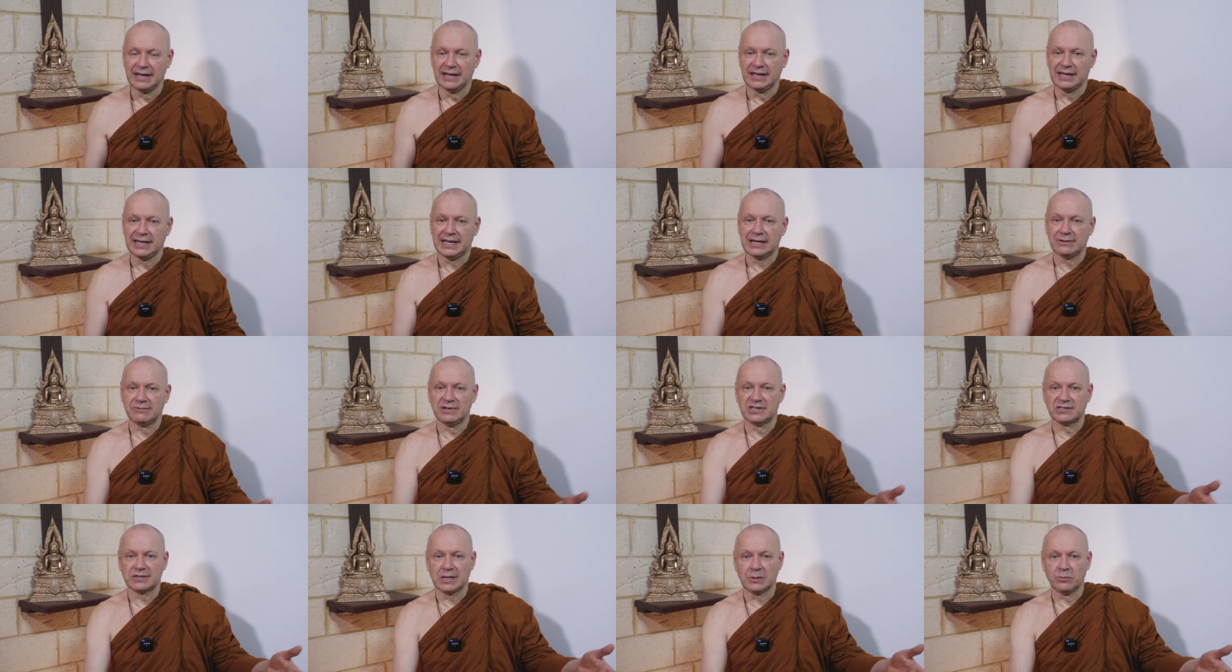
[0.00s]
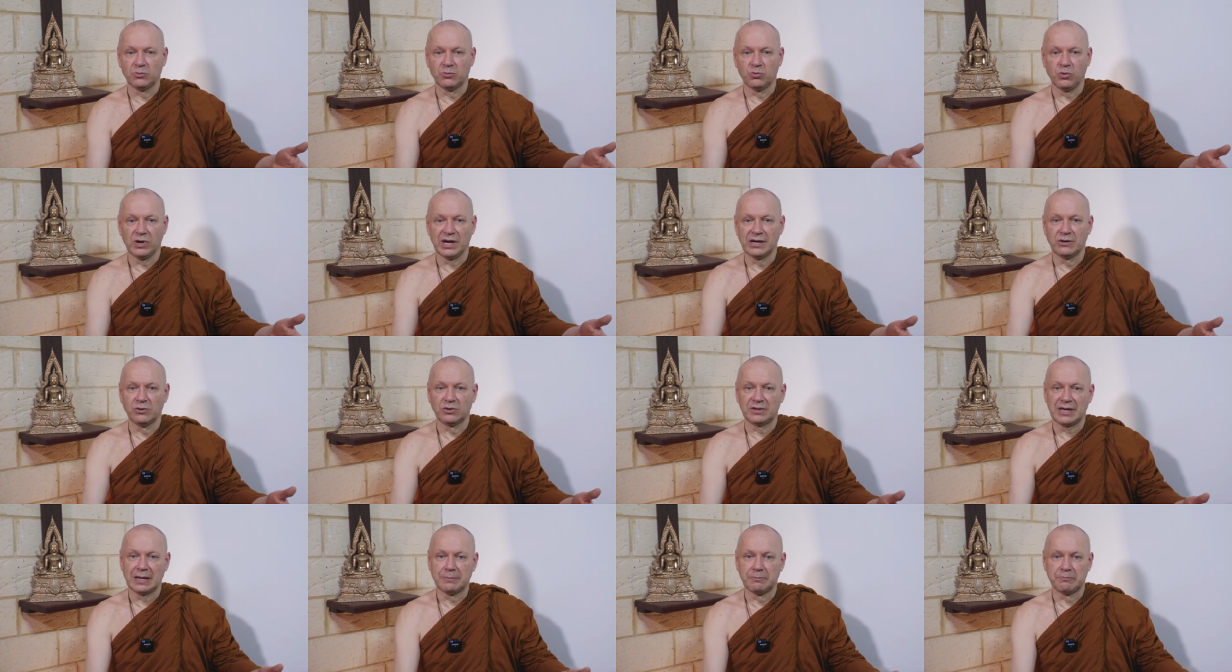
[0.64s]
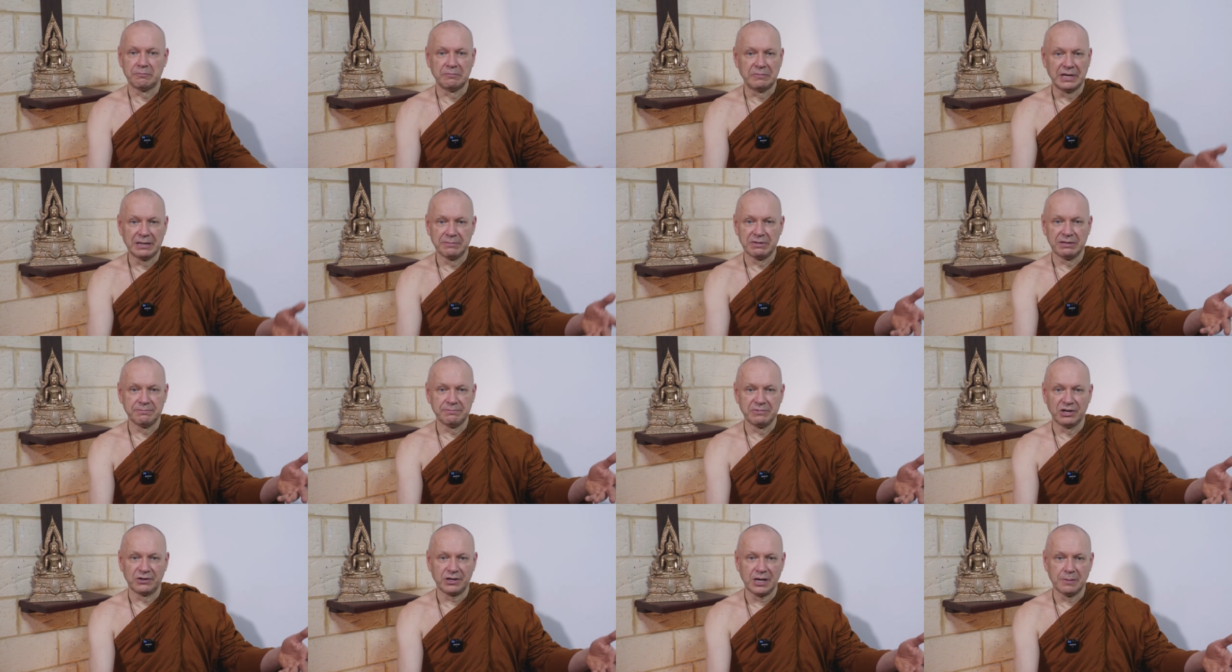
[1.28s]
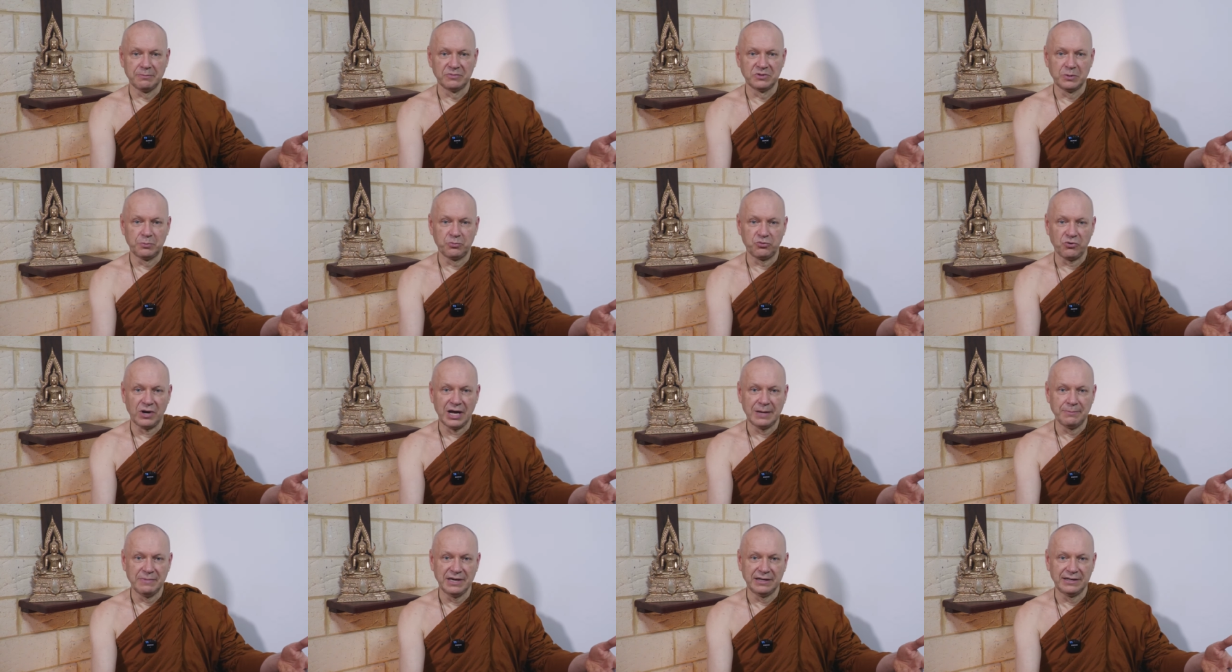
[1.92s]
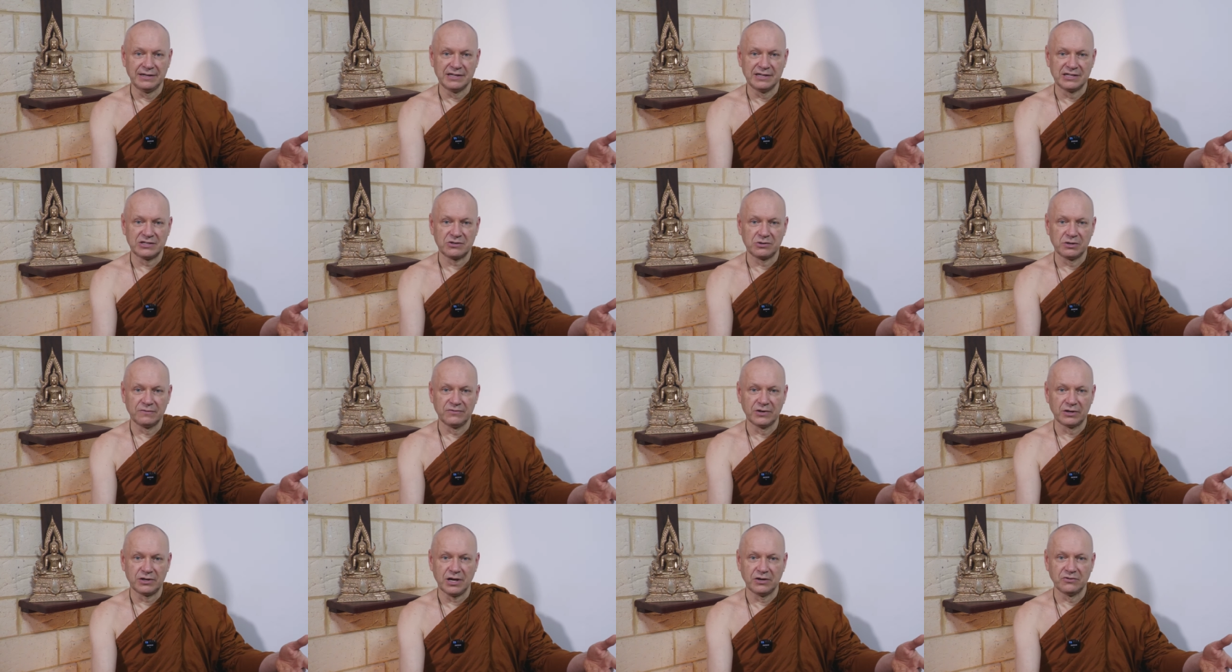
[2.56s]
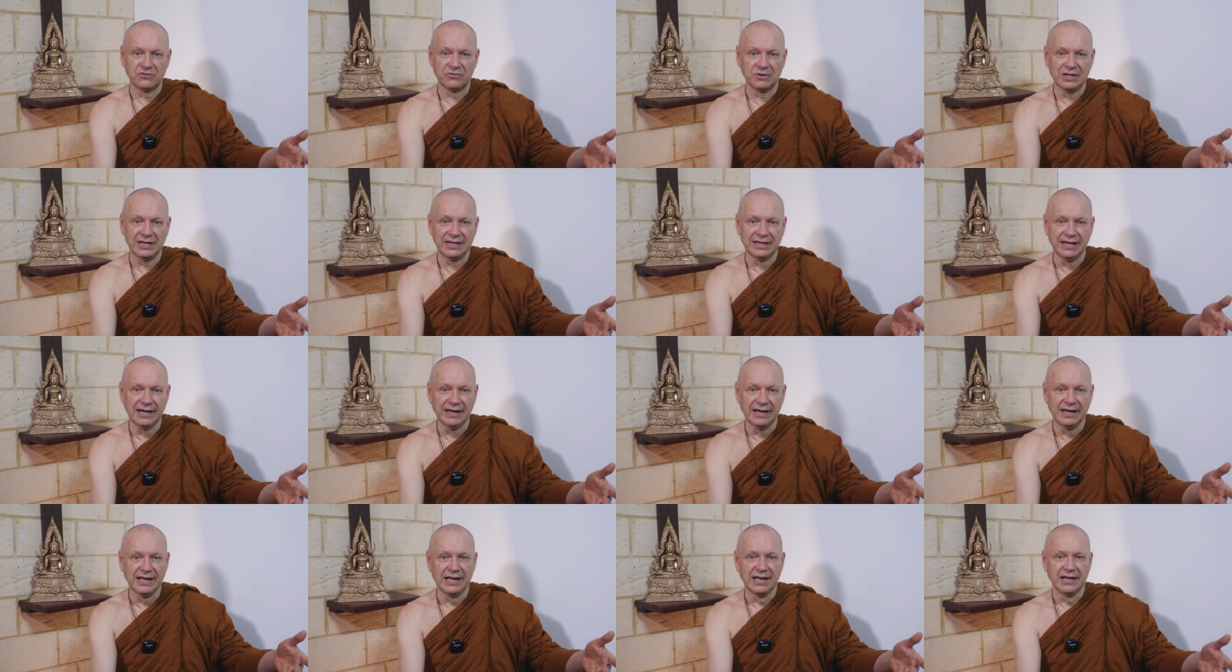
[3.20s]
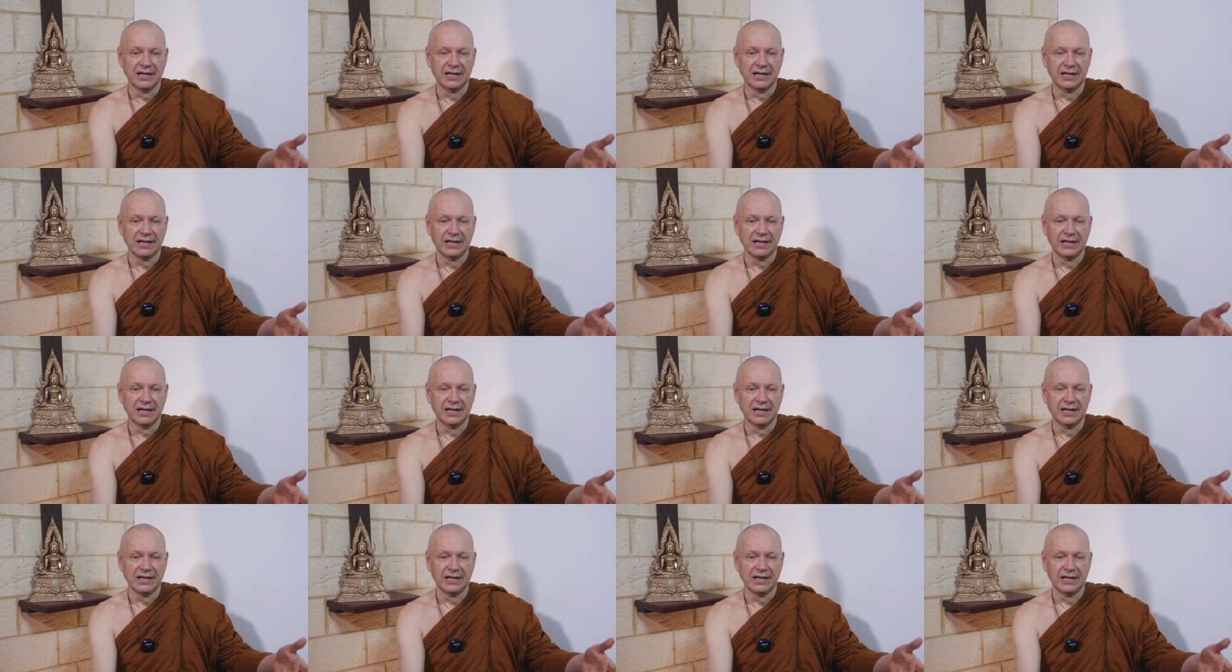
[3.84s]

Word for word: Here is someone who can maybe become the prime minister of the country here,